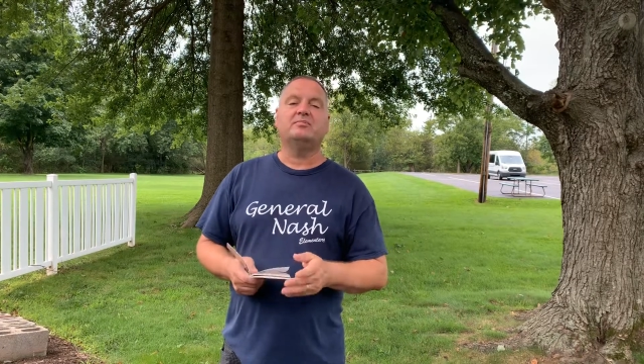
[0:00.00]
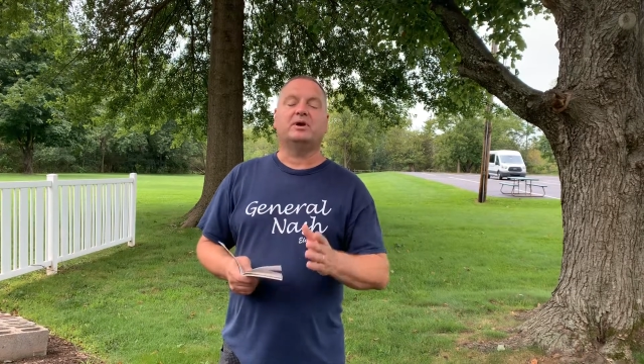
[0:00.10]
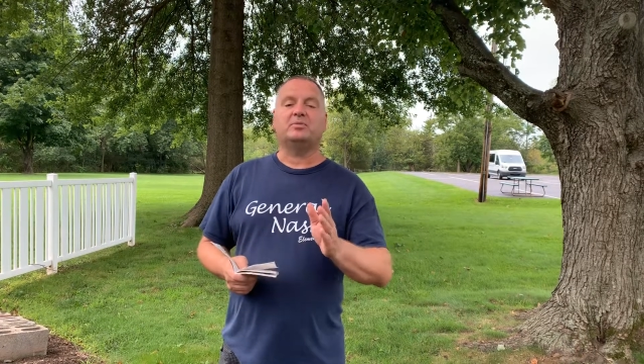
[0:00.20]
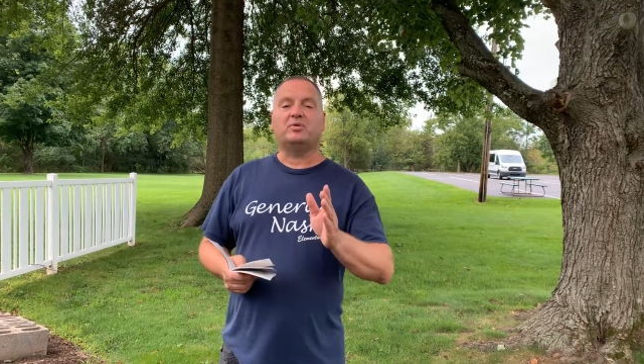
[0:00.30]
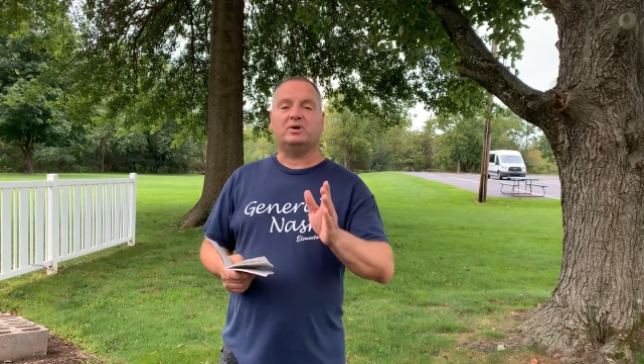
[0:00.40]

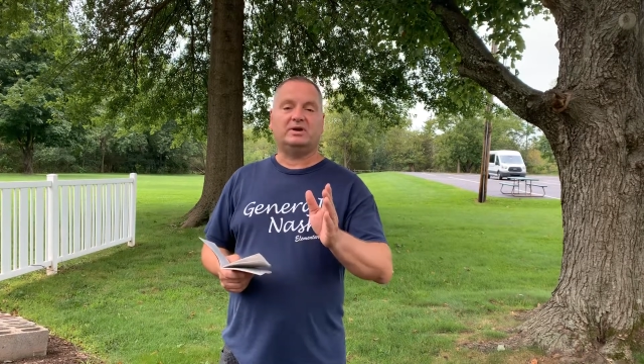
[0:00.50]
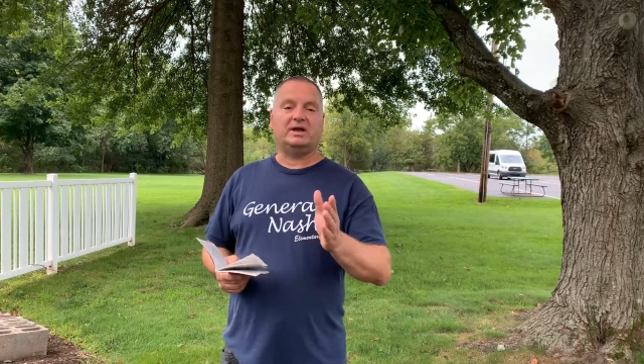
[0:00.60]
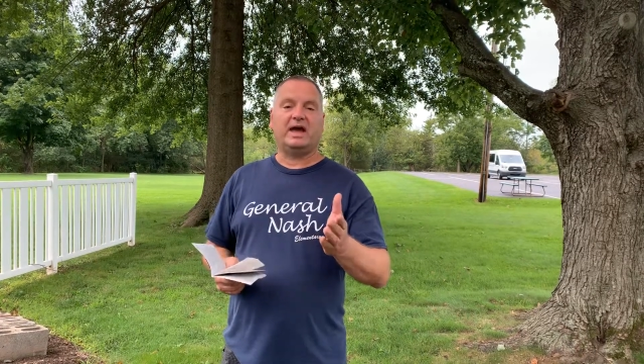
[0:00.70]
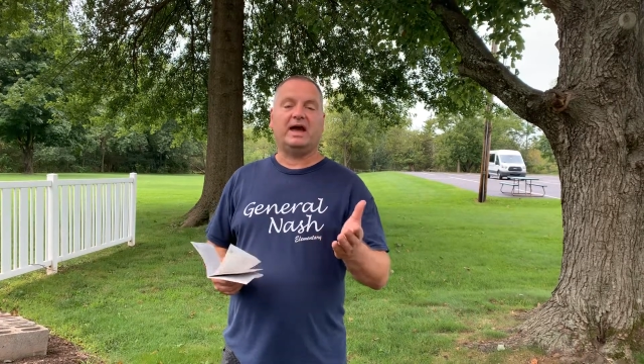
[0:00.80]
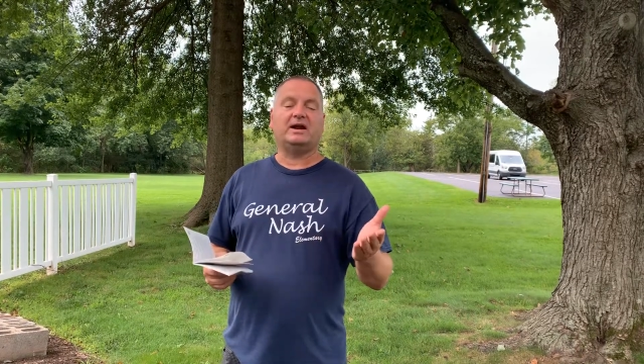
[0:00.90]
but I'm going
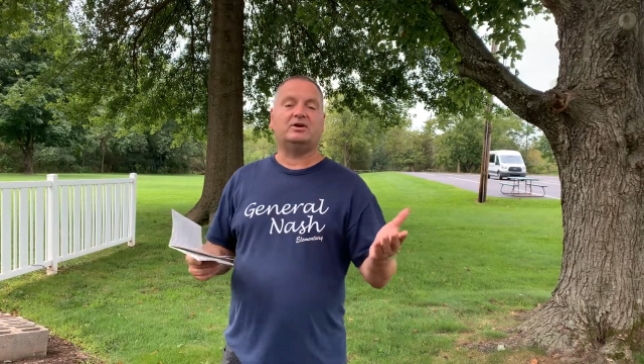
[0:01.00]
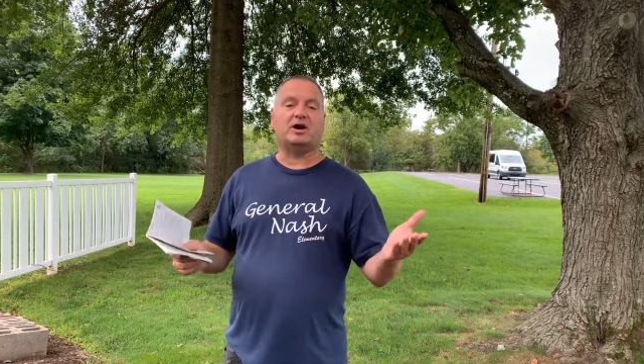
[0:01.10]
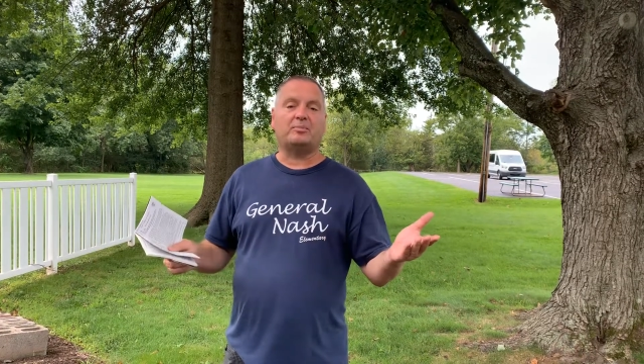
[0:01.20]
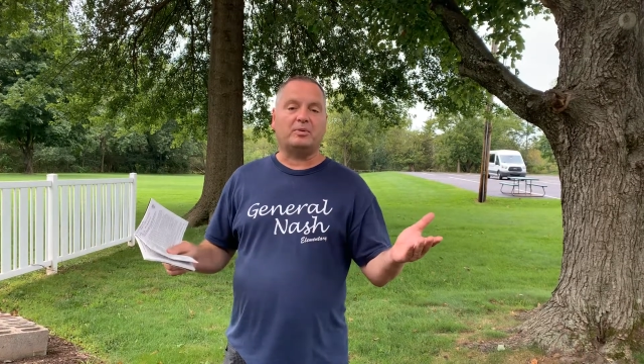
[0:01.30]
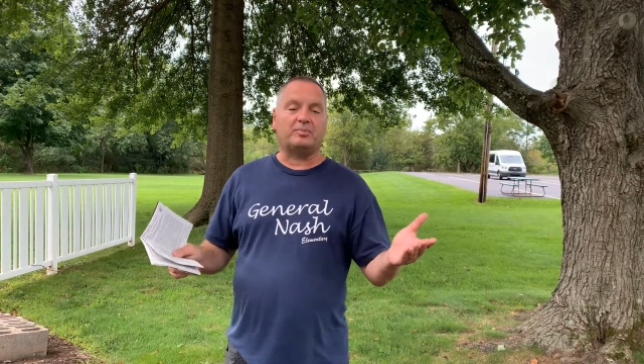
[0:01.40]
to add a
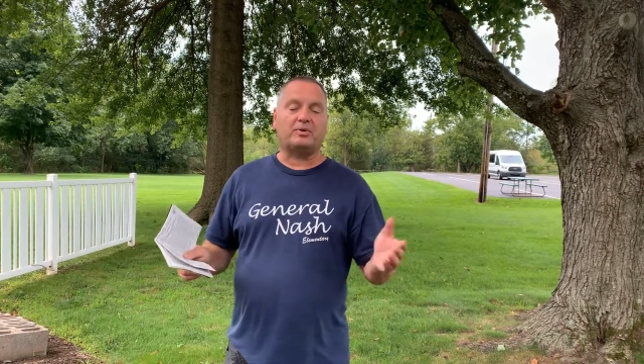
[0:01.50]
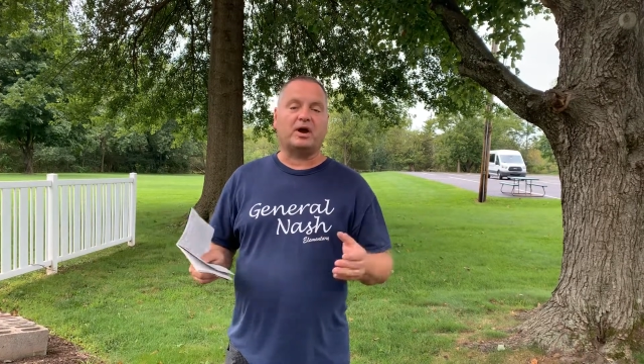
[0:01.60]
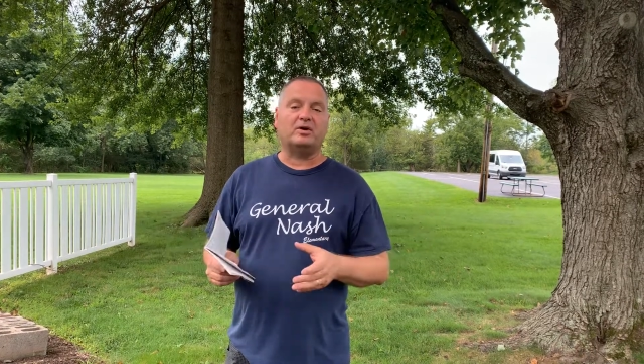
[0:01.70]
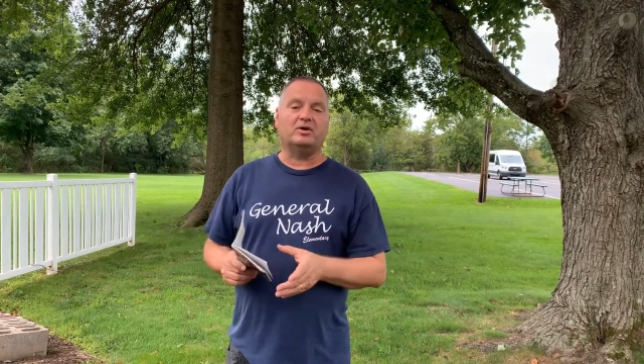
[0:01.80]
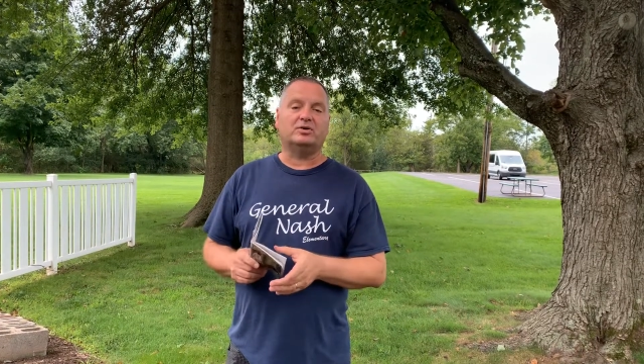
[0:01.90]
couple
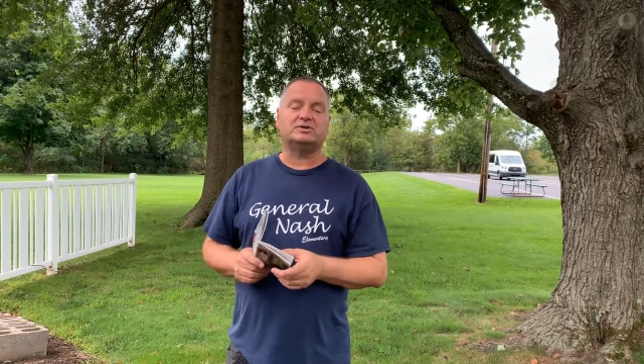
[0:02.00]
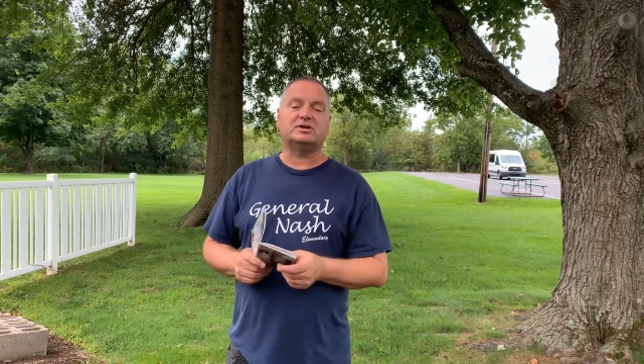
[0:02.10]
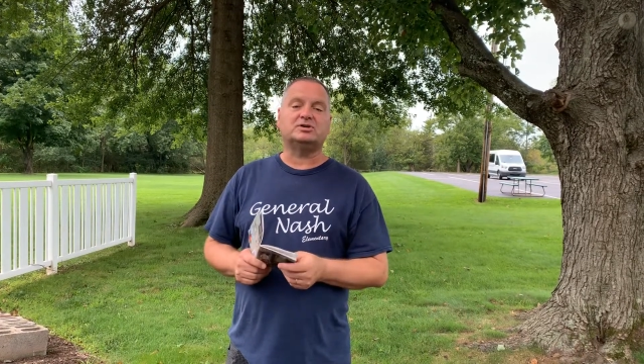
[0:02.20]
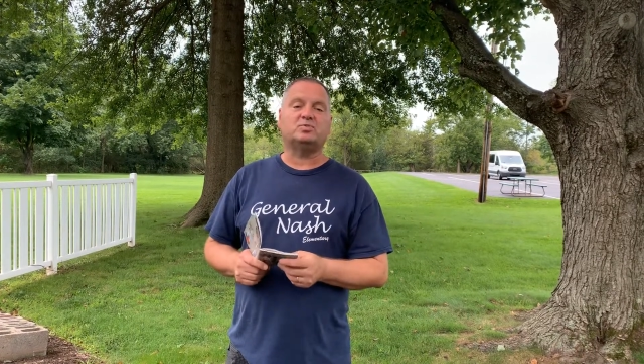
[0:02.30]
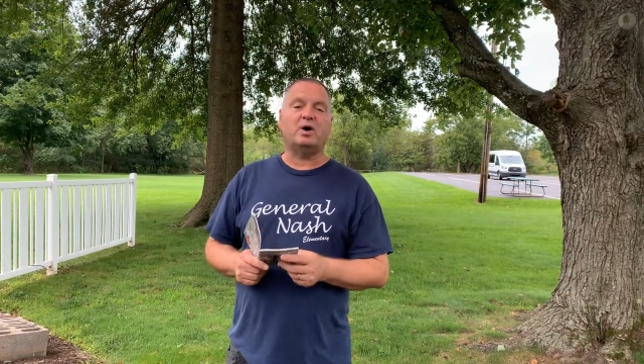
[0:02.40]
prayer notes
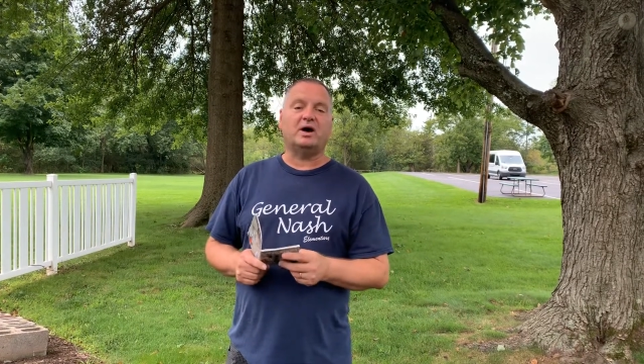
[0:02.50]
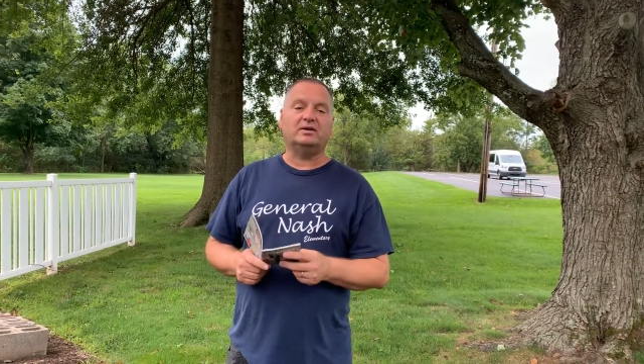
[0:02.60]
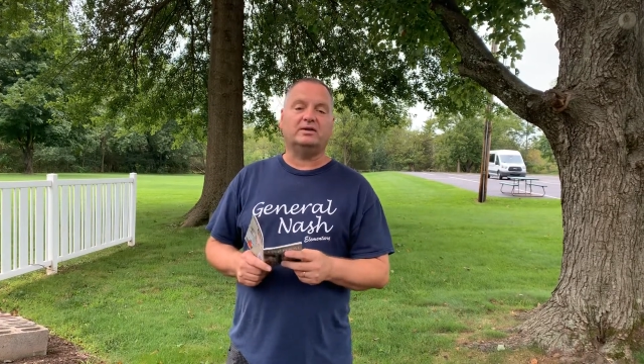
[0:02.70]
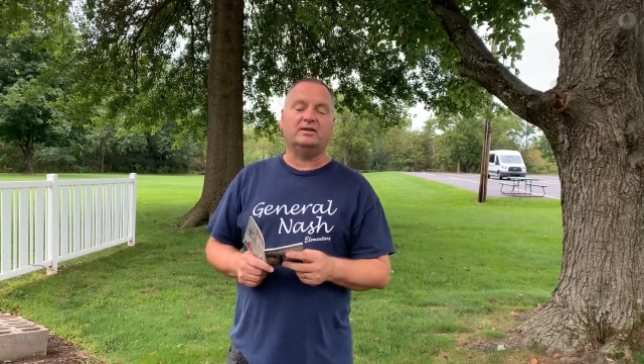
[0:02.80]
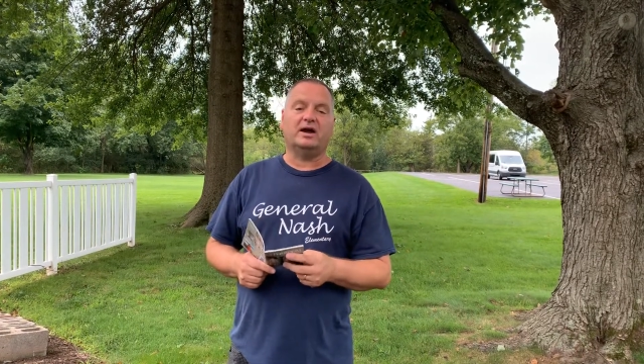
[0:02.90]
as
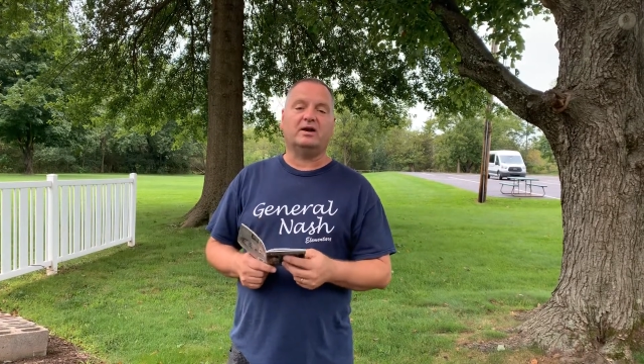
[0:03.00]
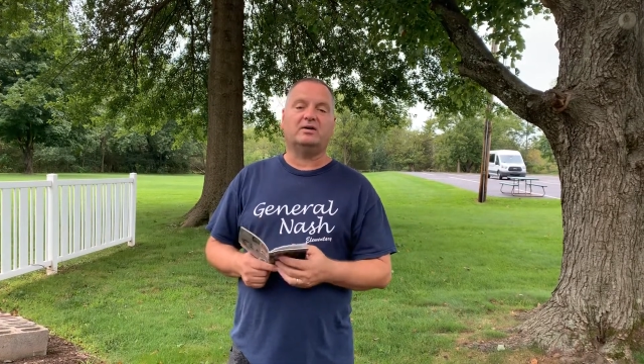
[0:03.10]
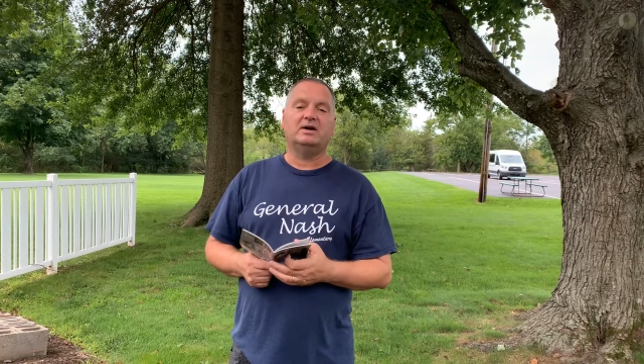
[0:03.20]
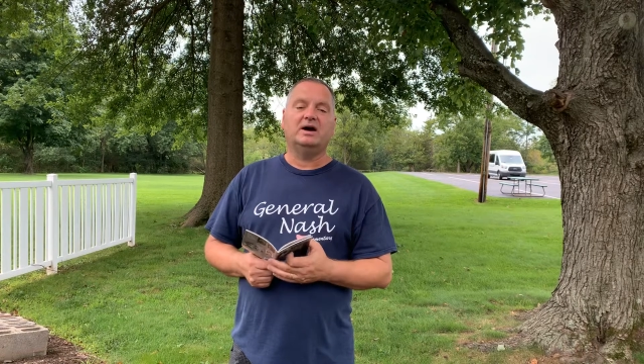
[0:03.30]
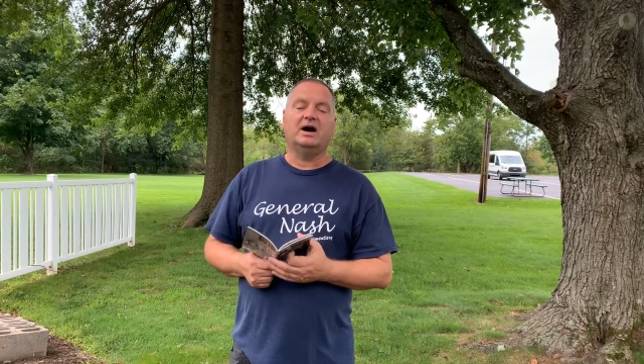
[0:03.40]
well in there.